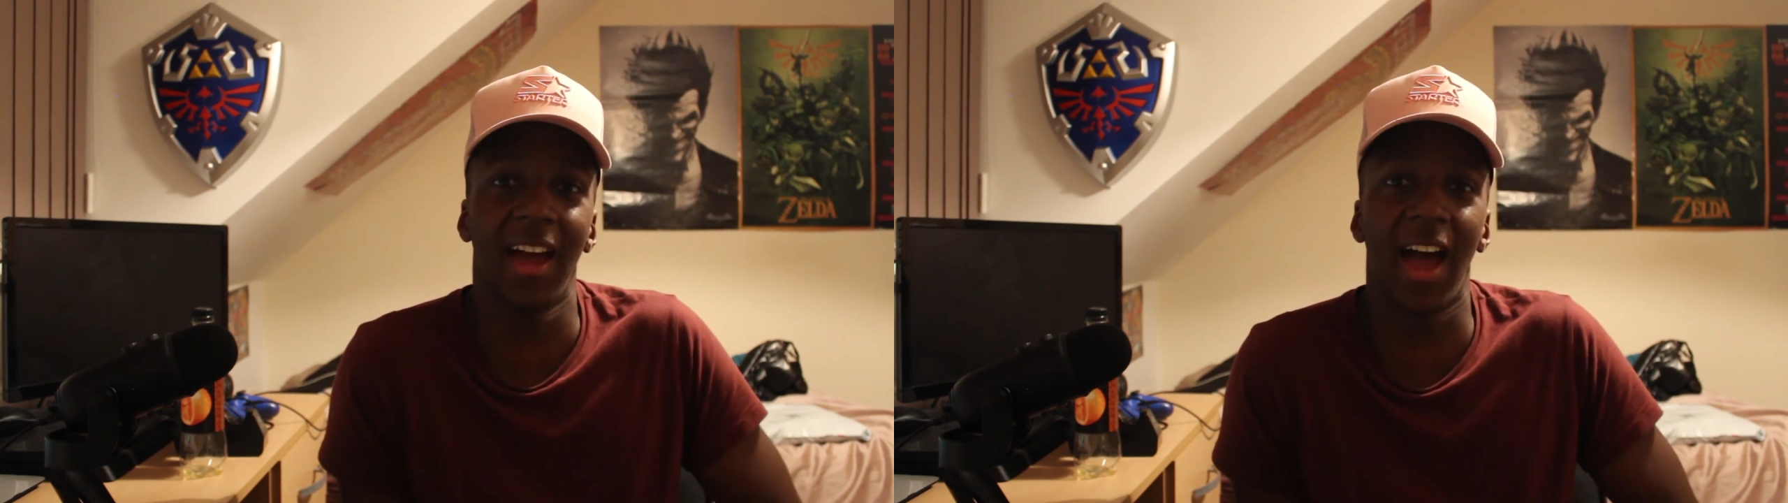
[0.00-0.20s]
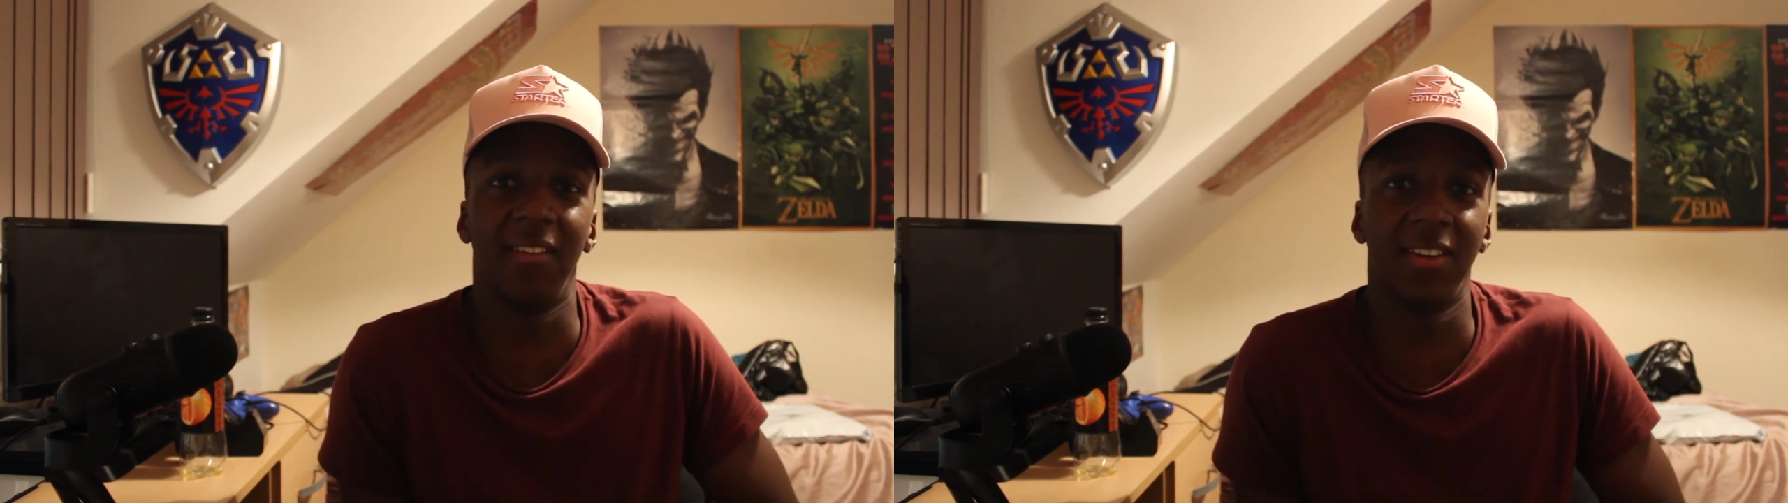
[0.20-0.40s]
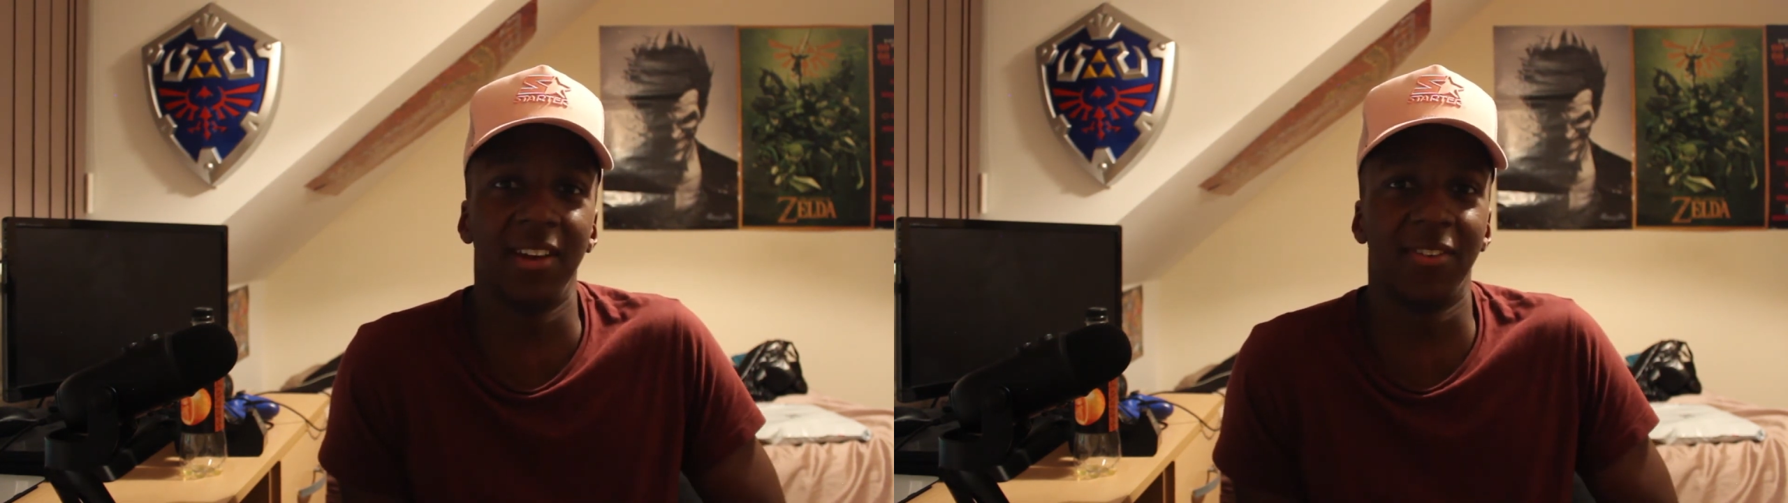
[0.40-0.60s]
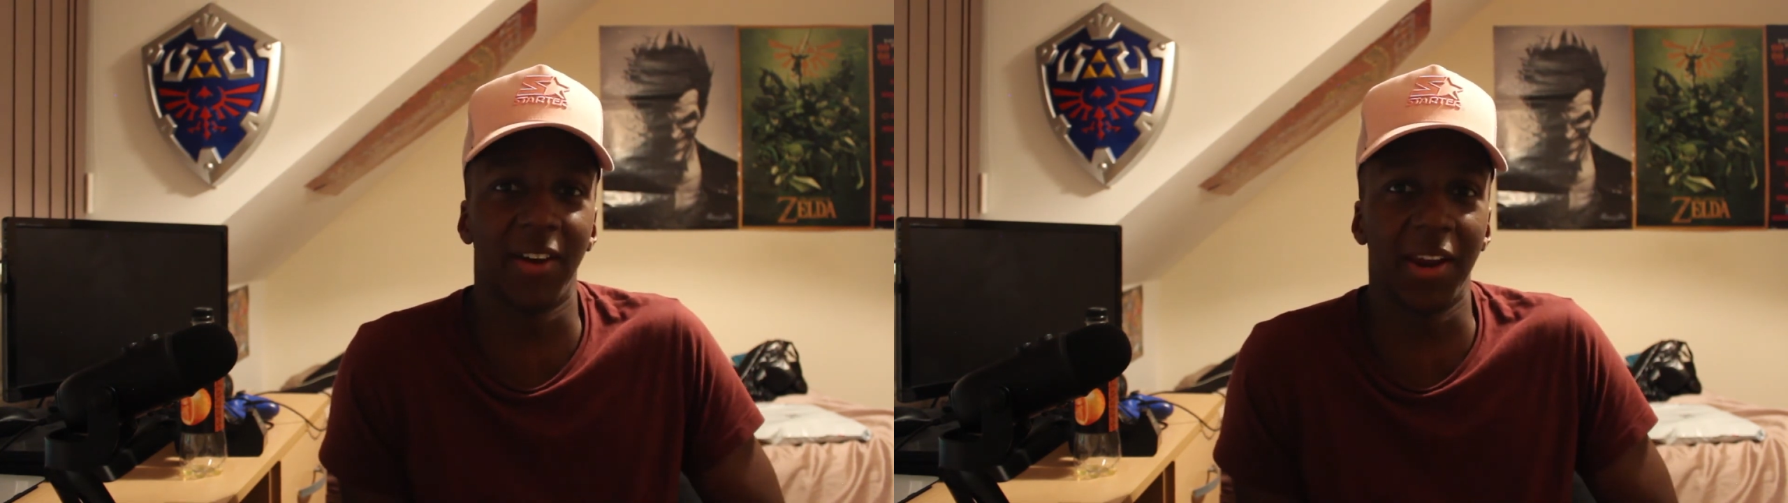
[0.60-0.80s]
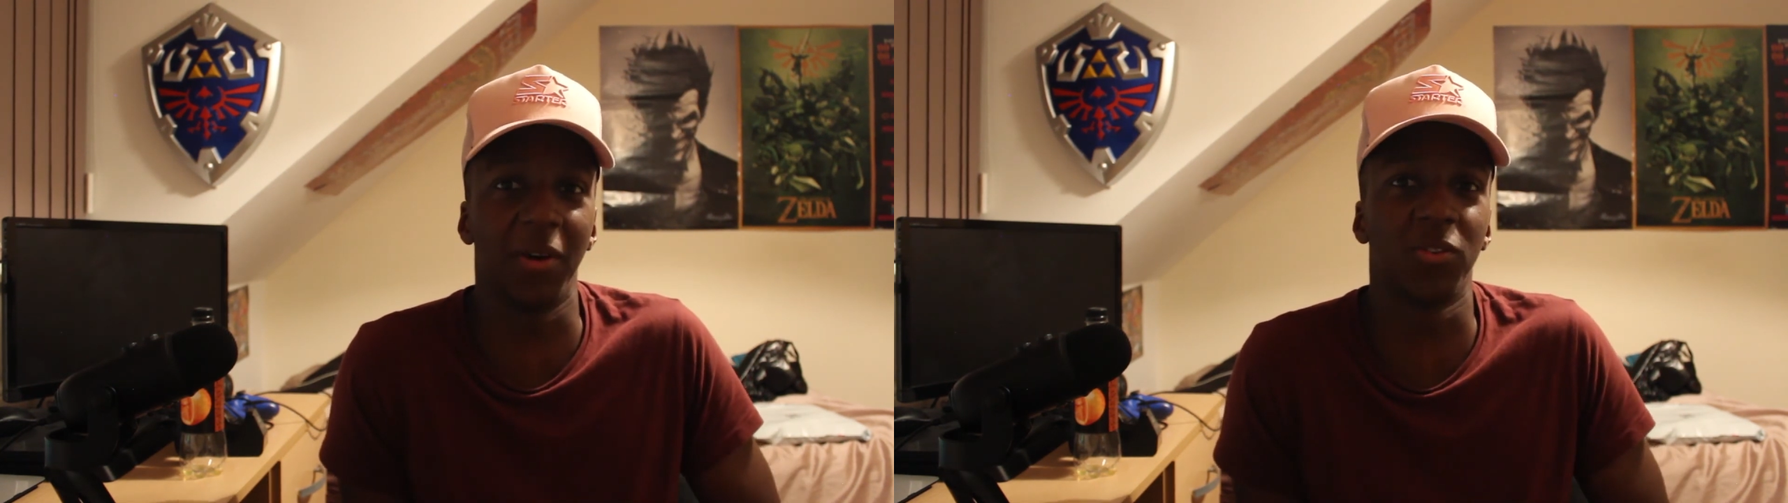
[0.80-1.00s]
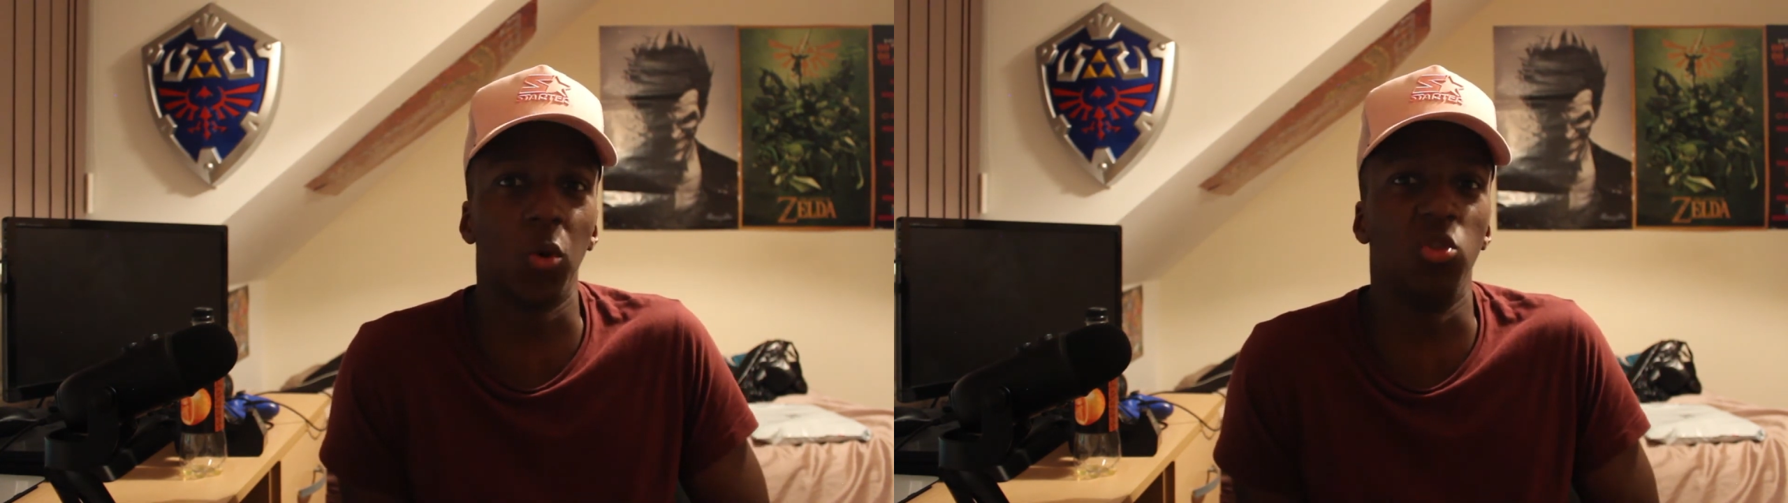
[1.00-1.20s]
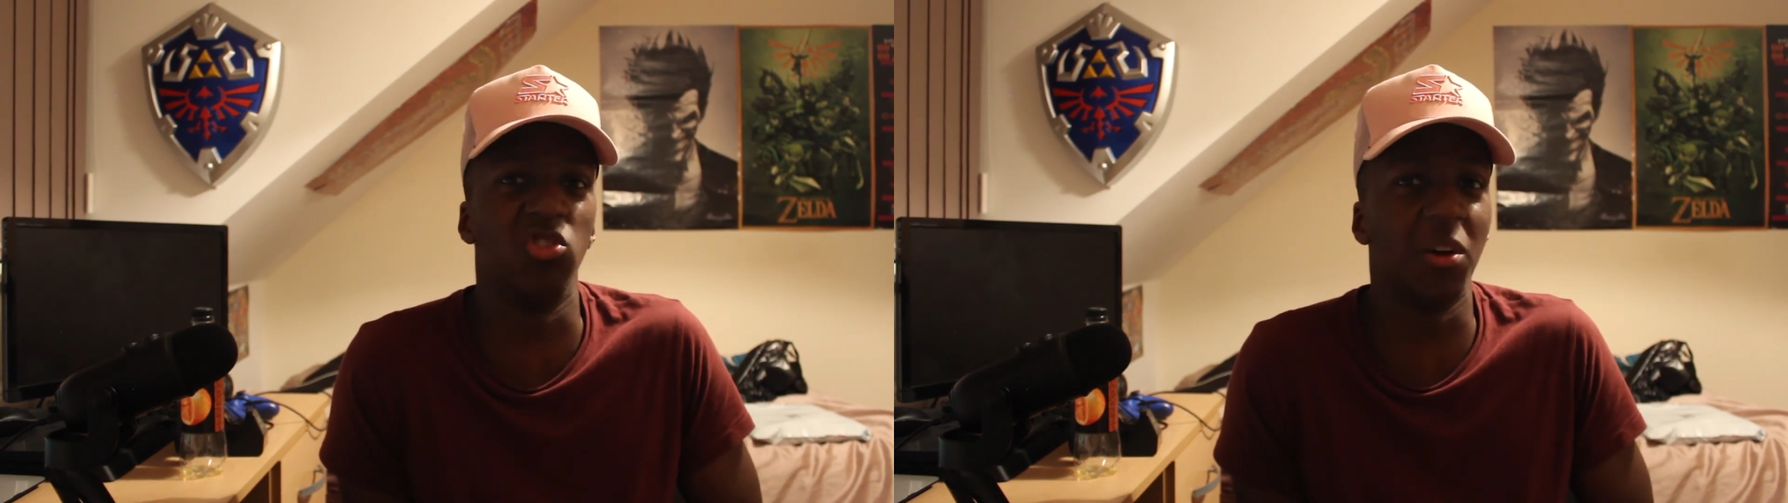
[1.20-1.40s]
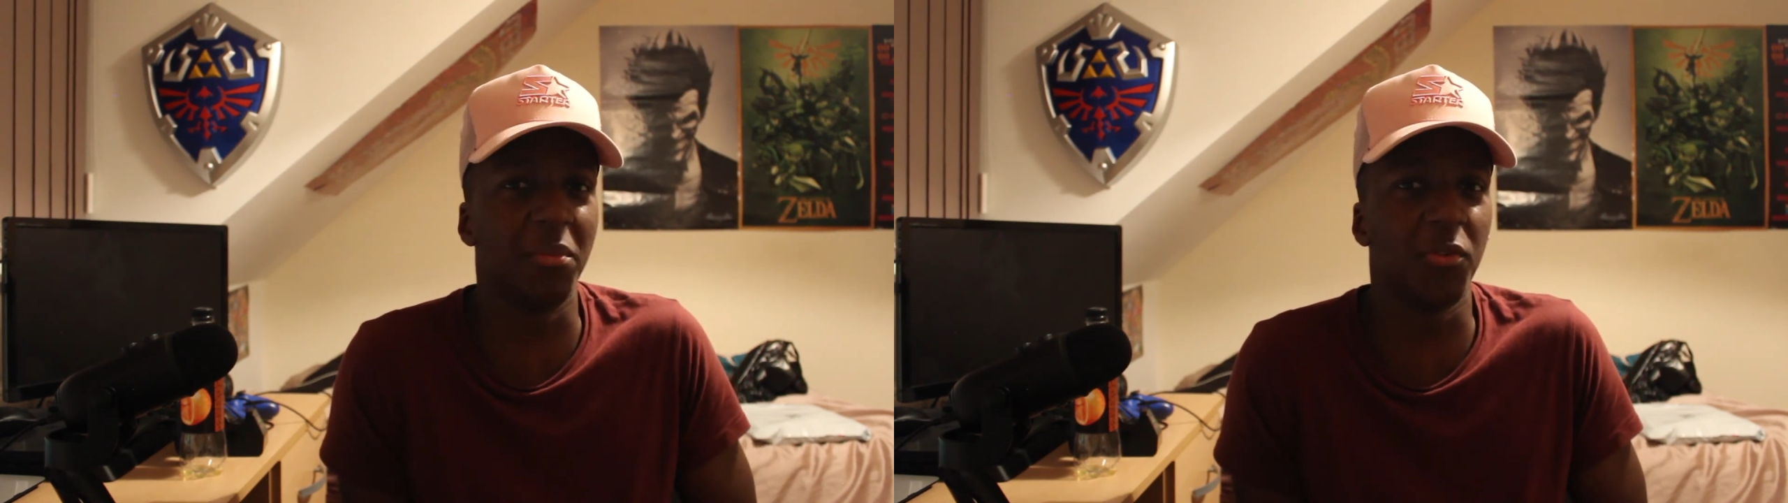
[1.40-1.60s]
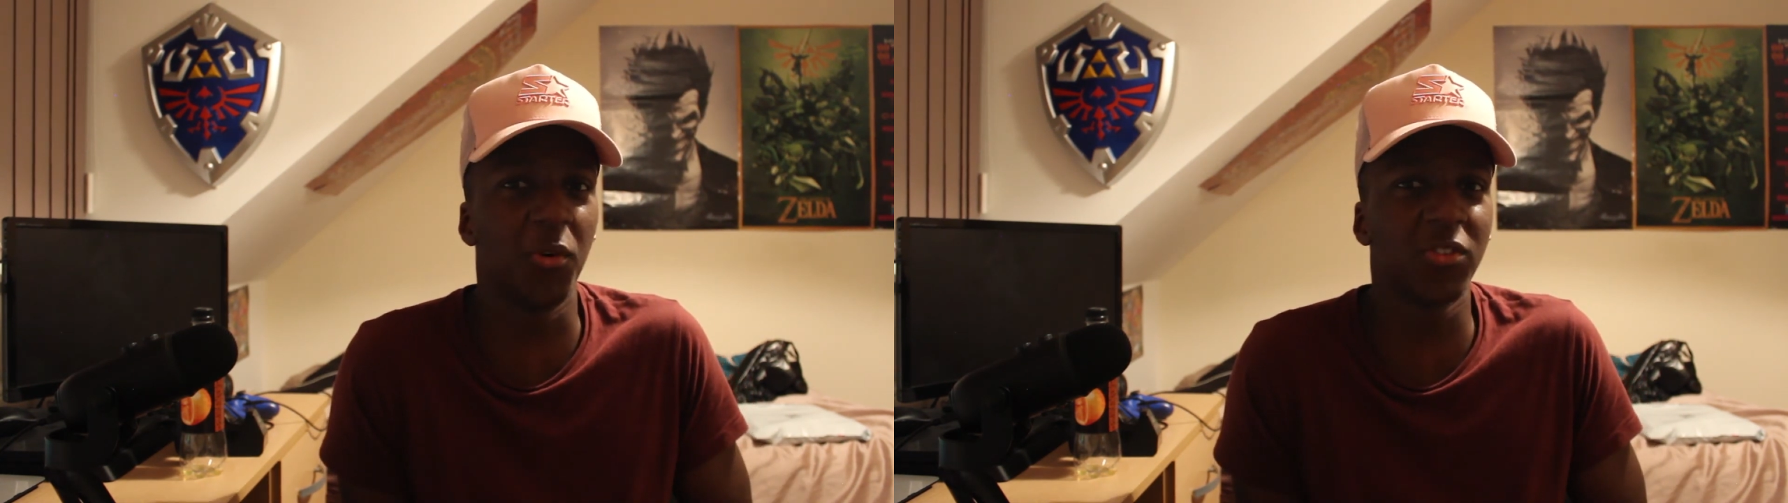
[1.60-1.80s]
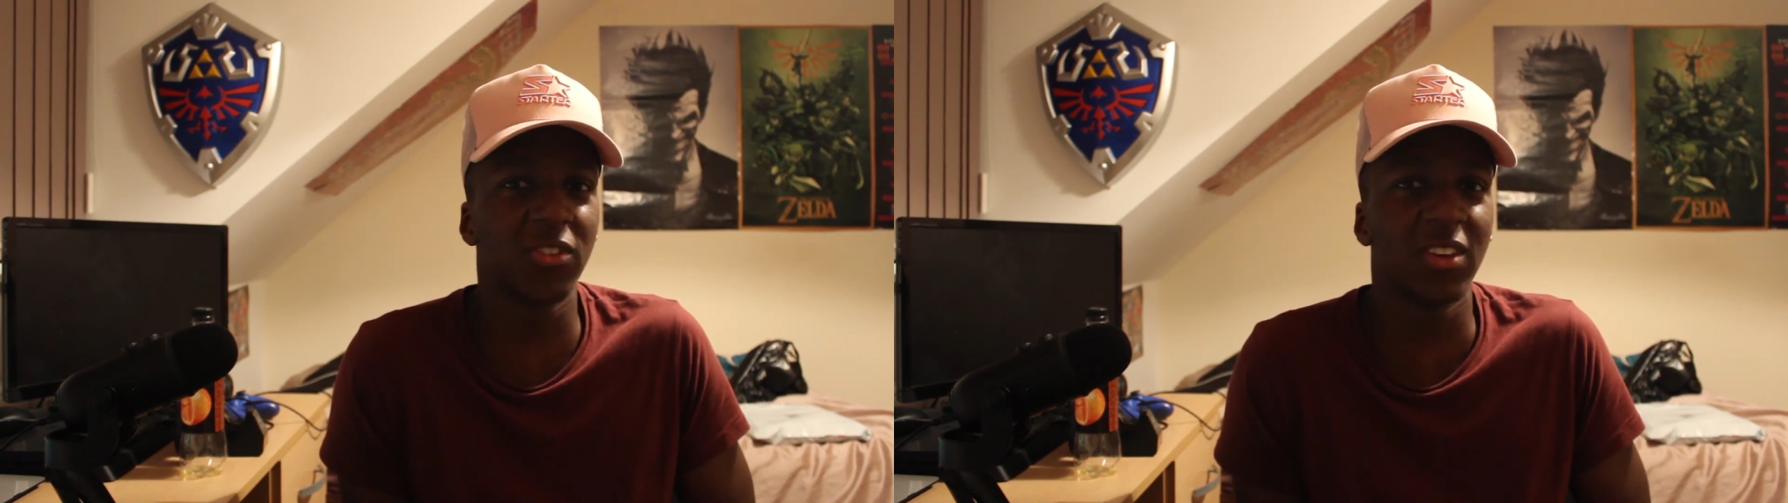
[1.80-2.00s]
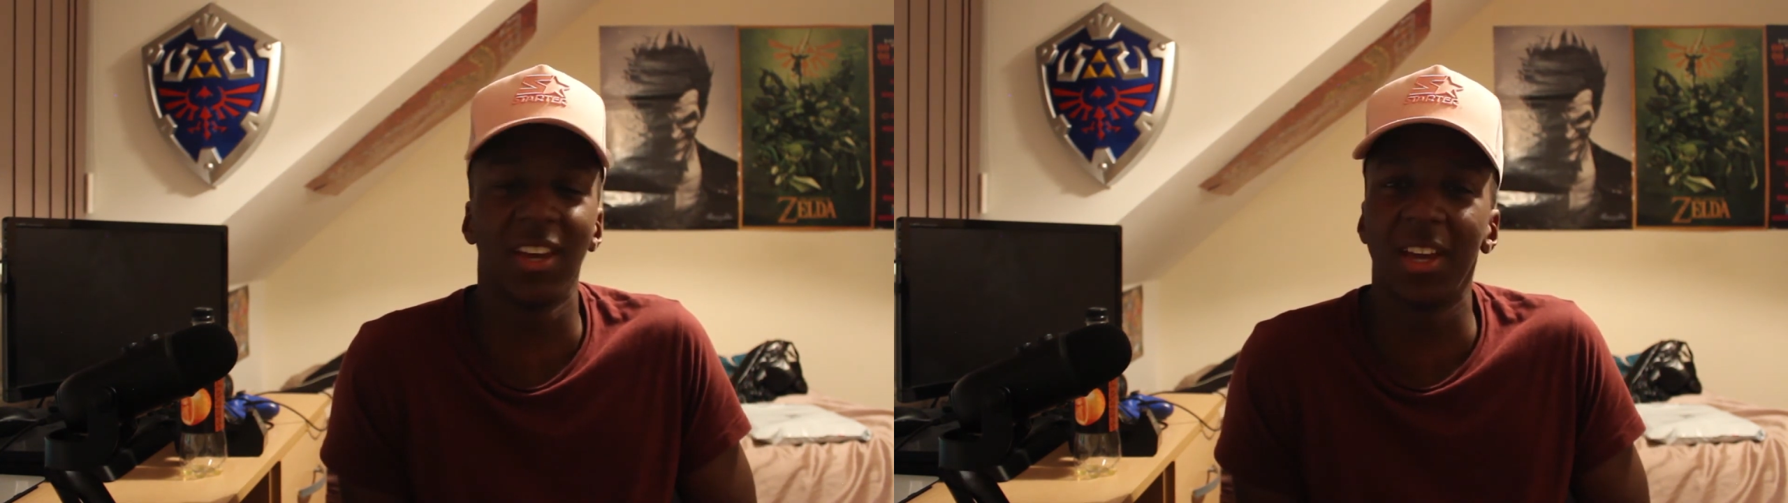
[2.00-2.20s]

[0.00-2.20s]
And then to find out it was called Jump Force,